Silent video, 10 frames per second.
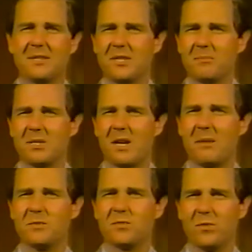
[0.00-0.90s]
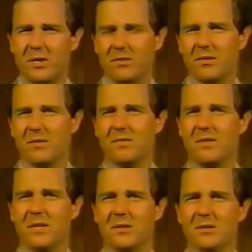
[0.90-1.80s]
Sometimes when you're in the
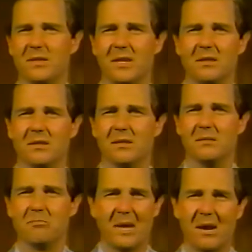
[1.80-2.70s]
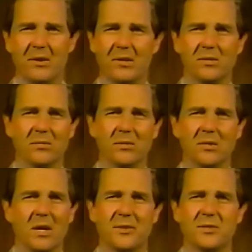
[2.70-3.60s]
field and a barrier
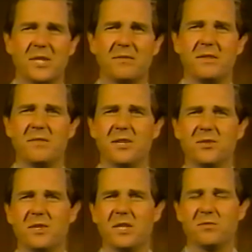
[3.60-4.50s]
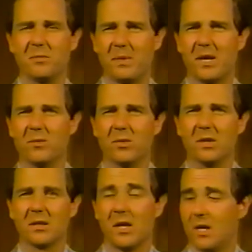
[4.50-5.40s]
or other safety feature needs repair
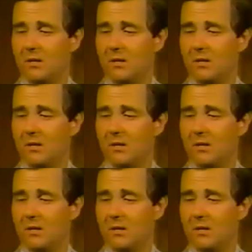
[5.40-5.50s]
work,